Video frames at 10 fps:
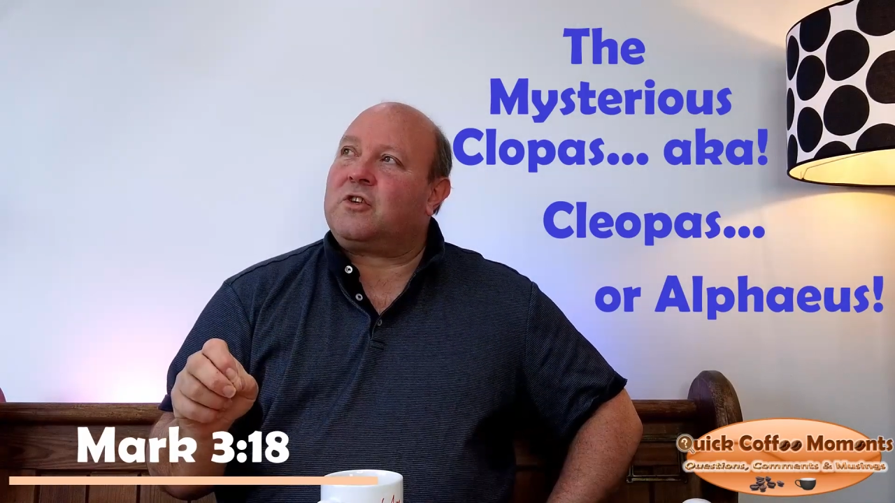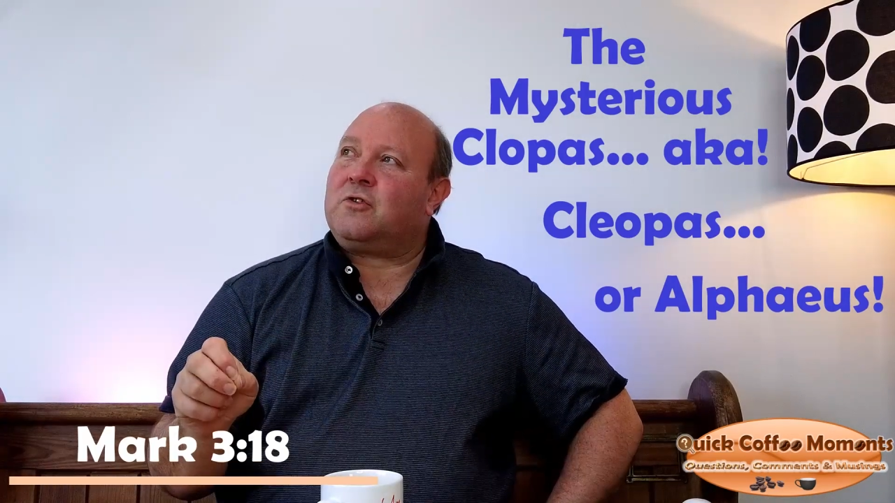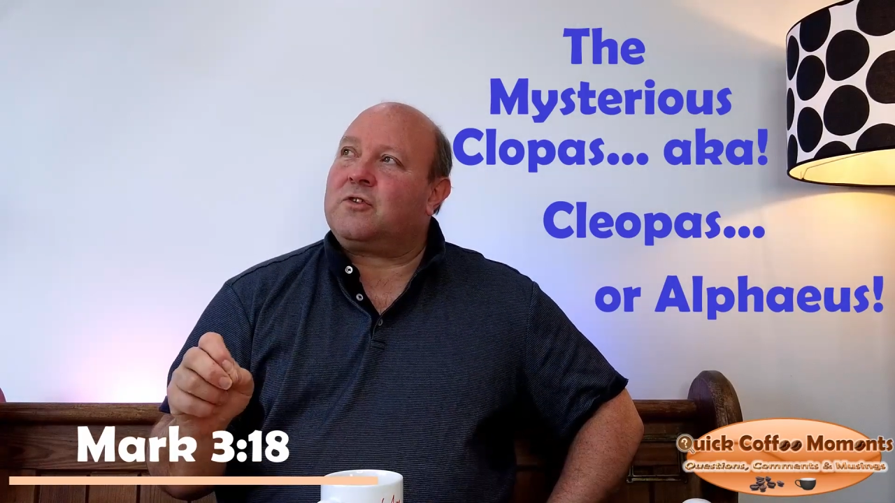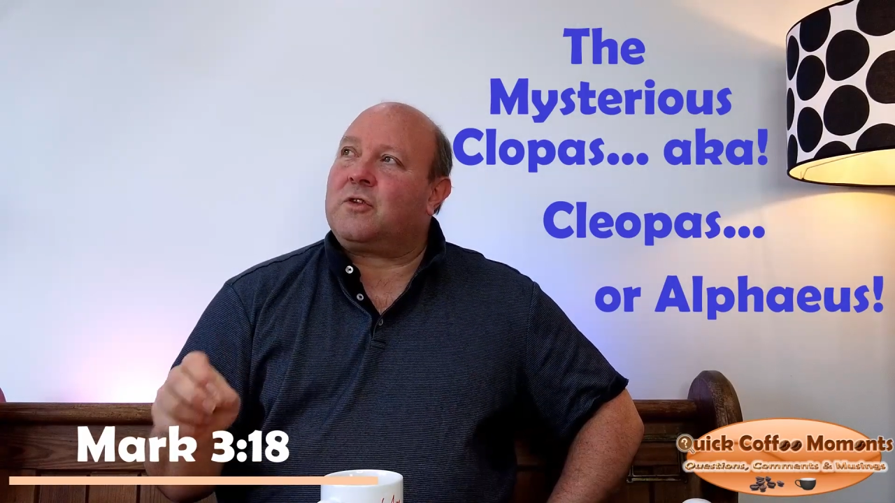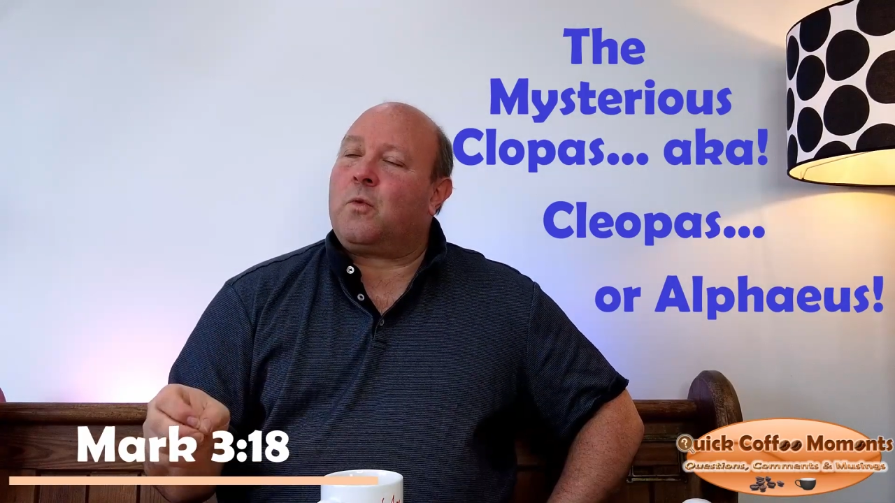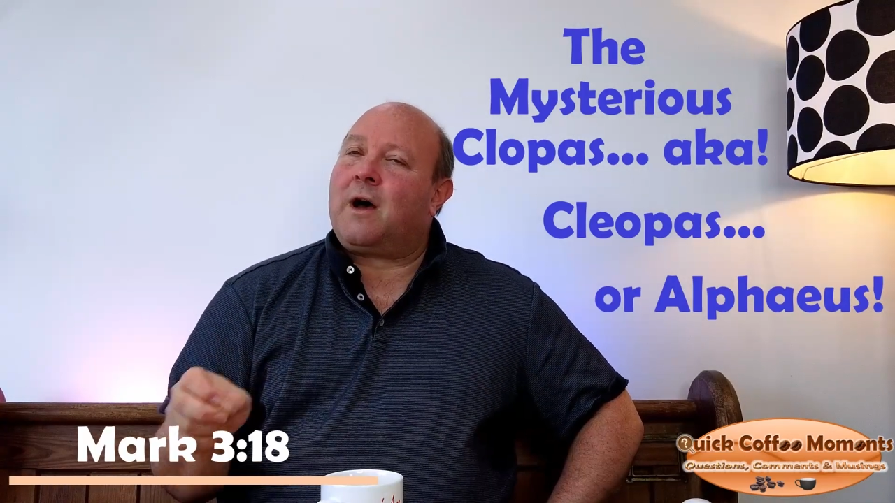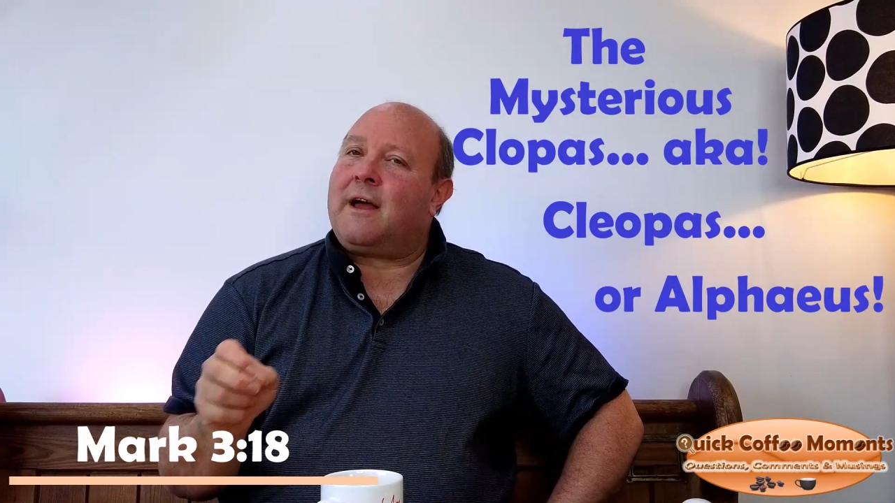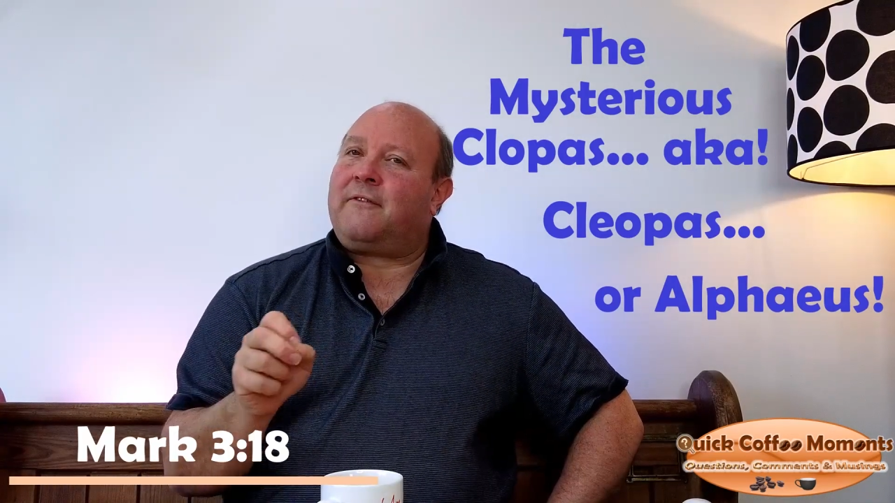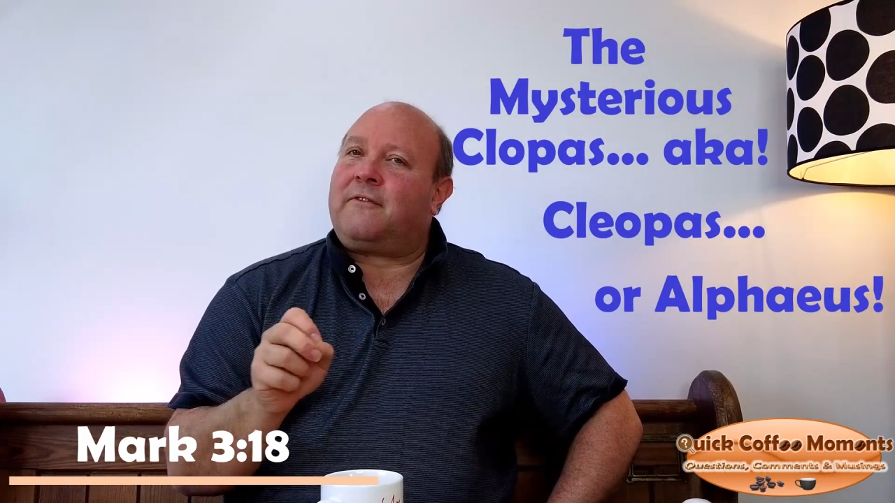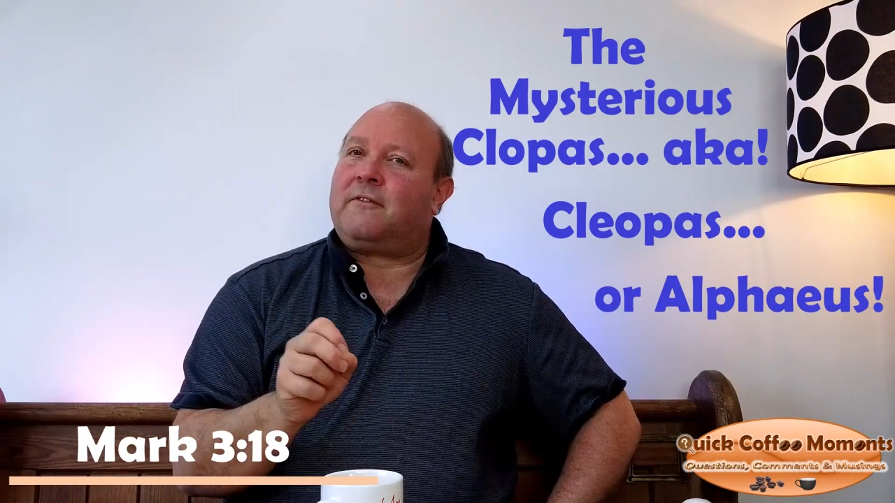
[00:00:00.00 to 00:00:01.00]
who's the
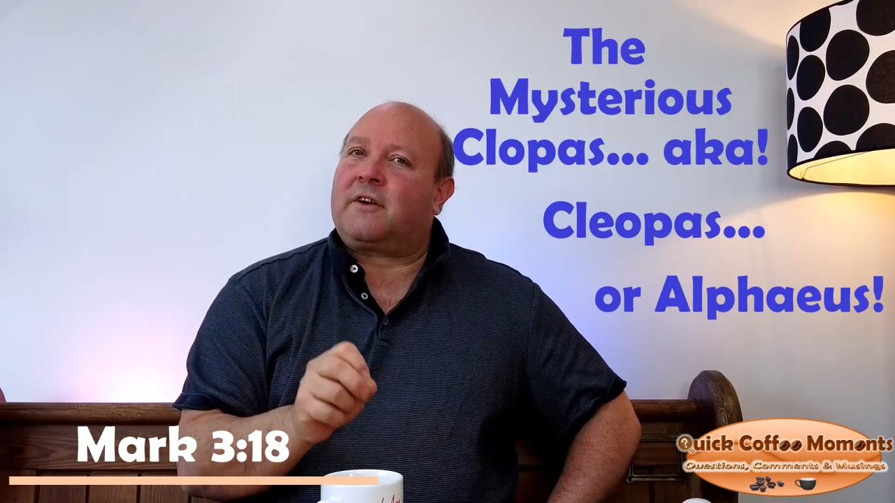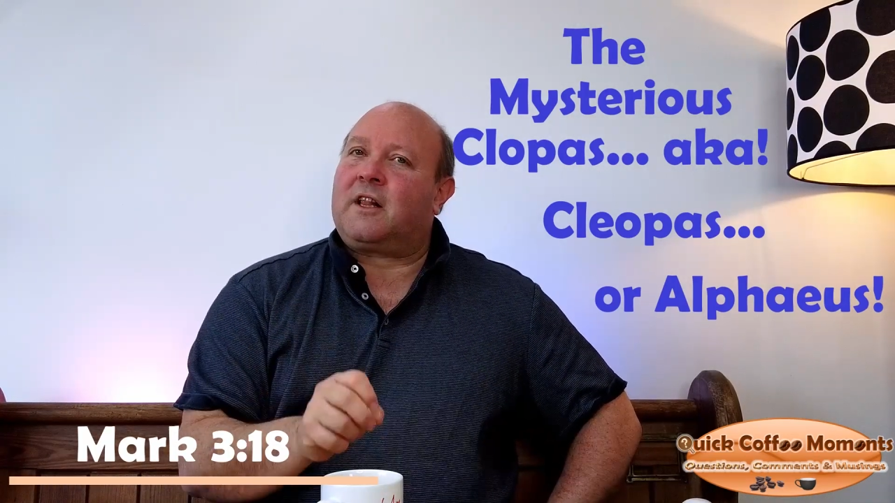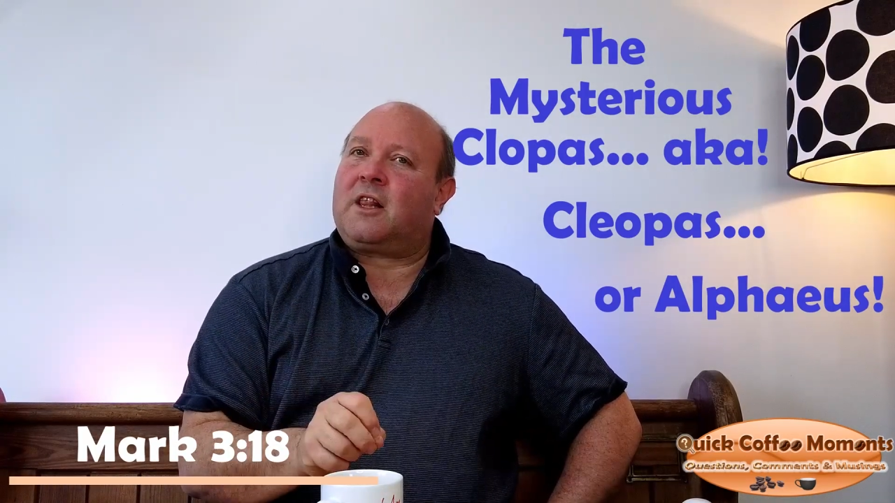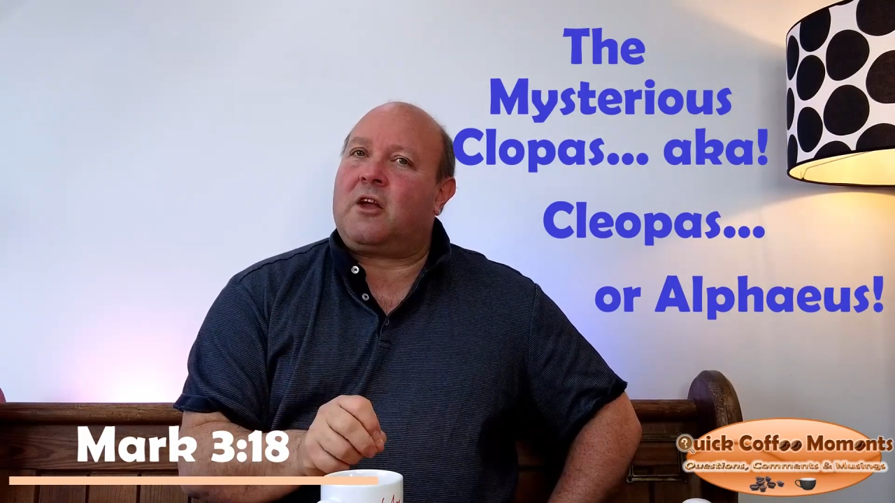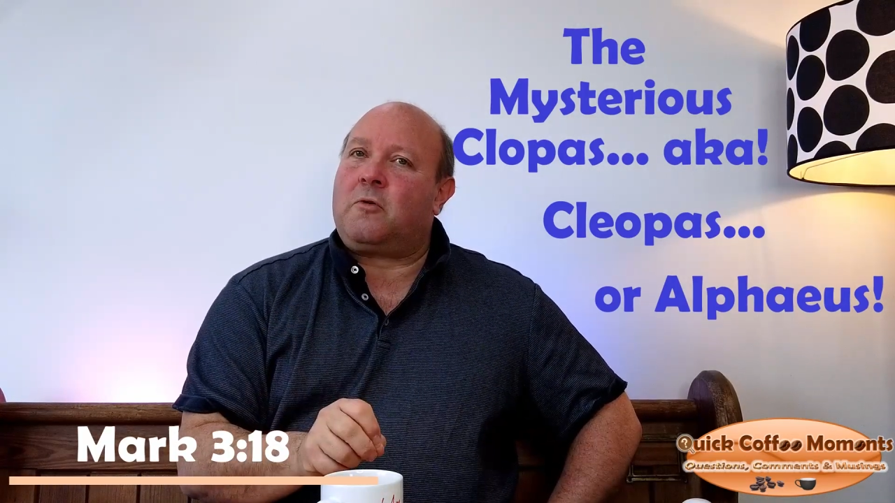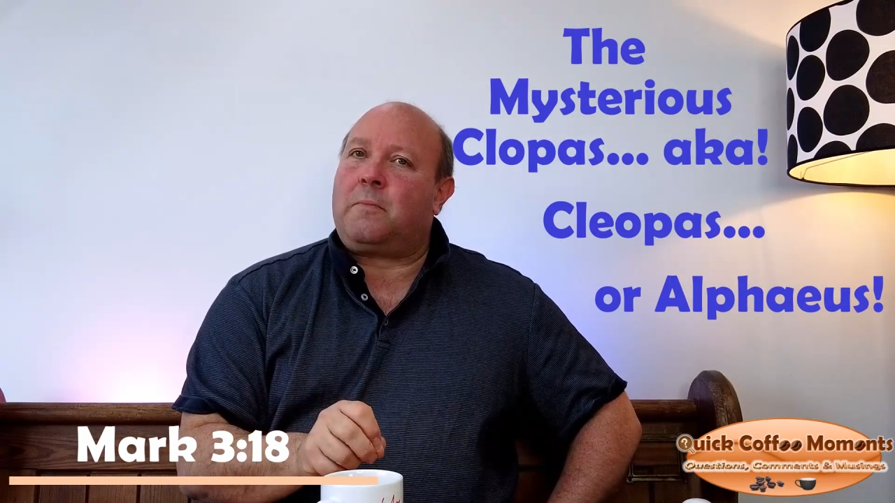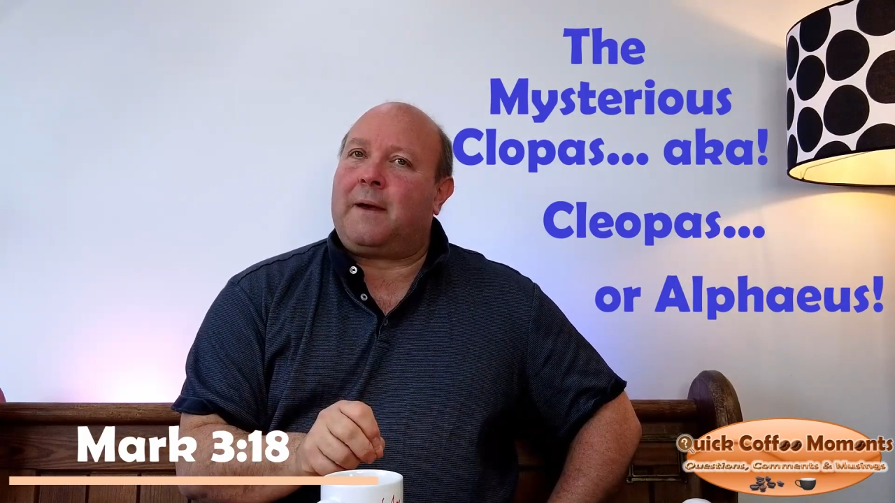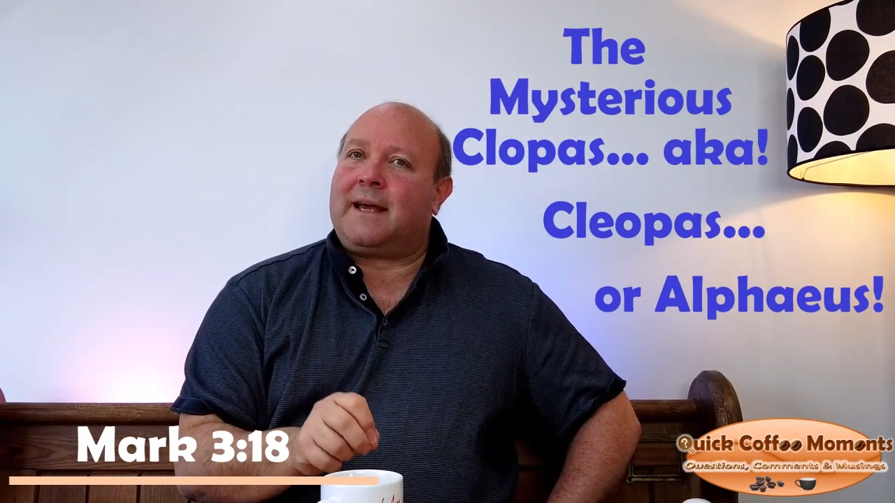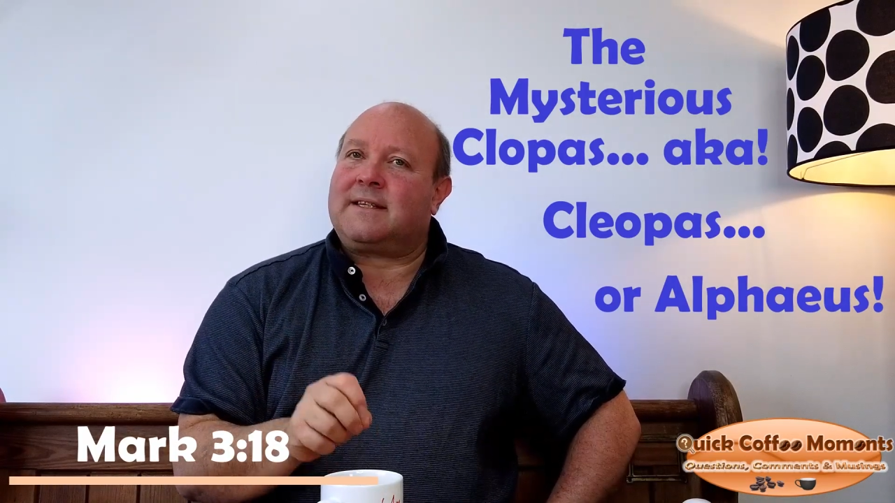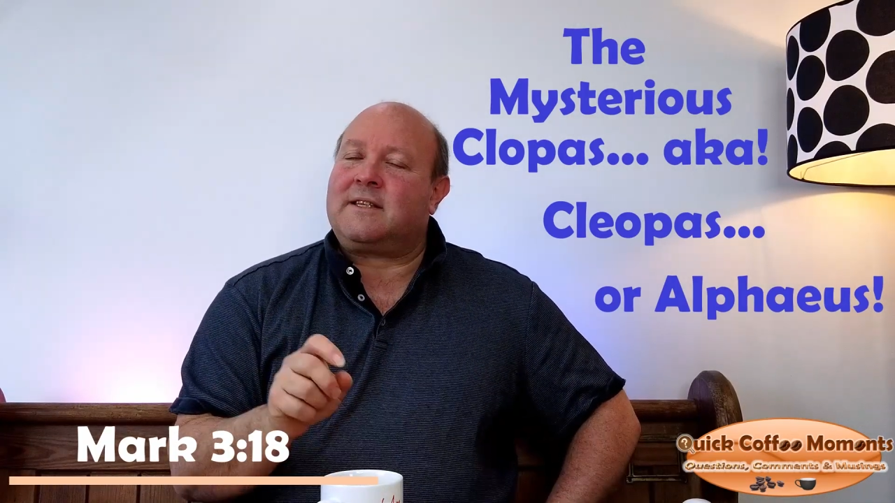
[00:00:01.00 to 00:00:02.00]
wife of
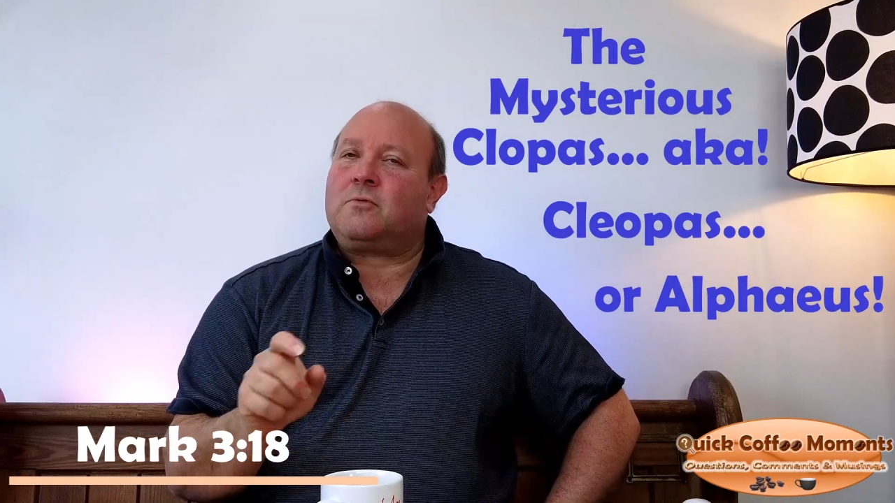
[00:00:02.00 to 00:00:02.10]
Clopas,